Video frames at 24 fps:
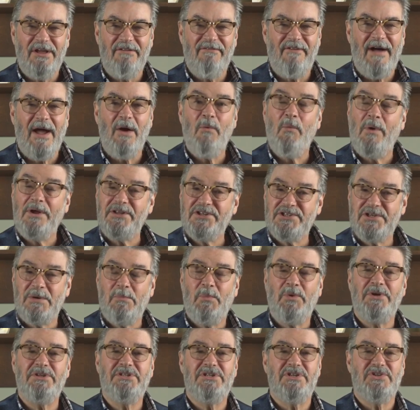If I want
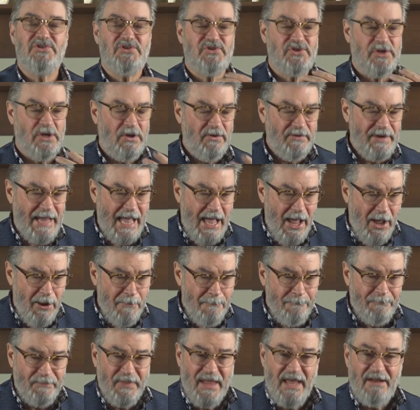someone to slow
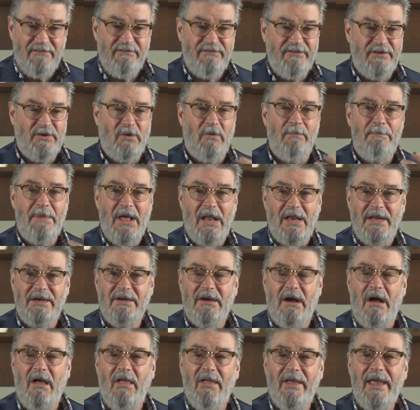down and feel
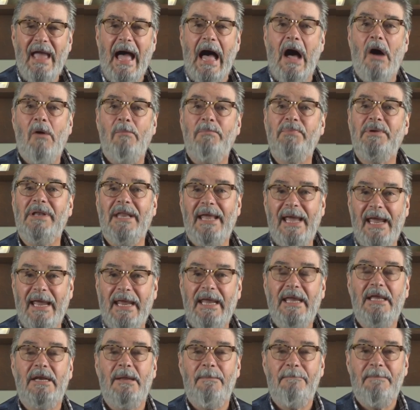melancholy, I'll
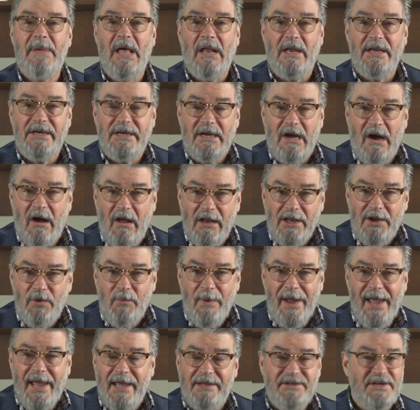play in a melancholy way.